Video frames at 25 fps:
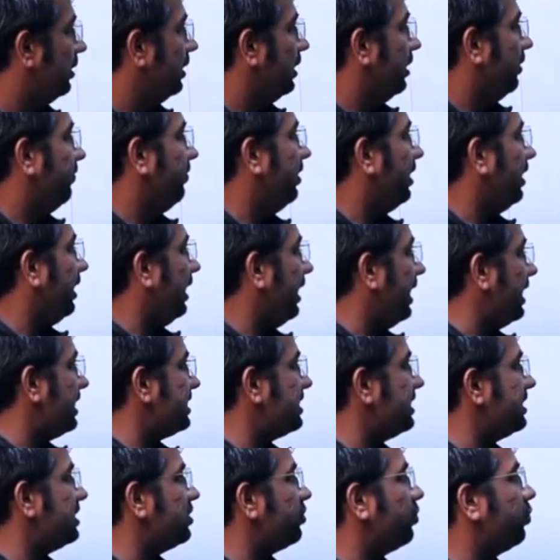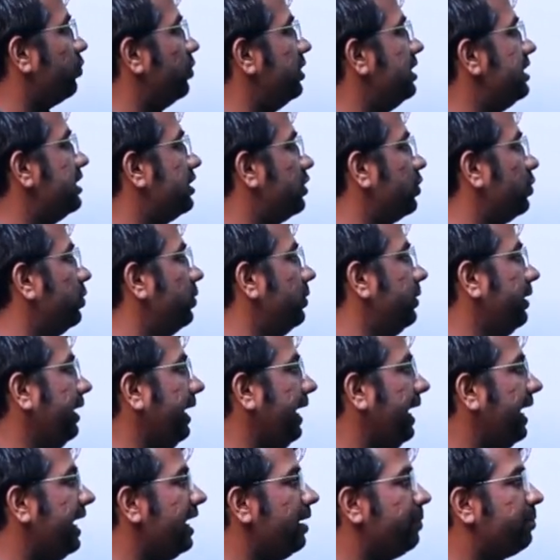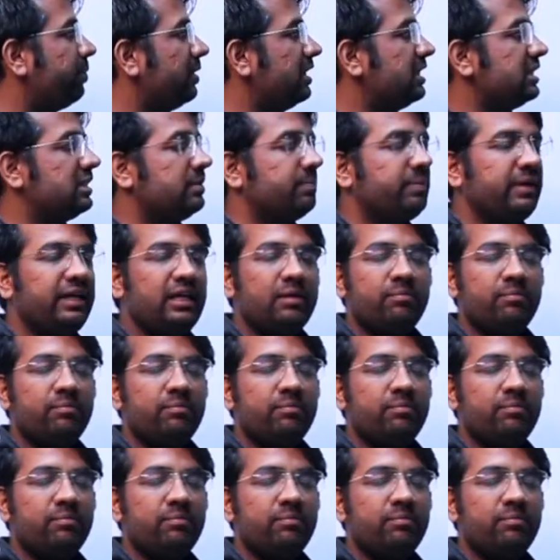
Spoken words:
where S is equal to A plus B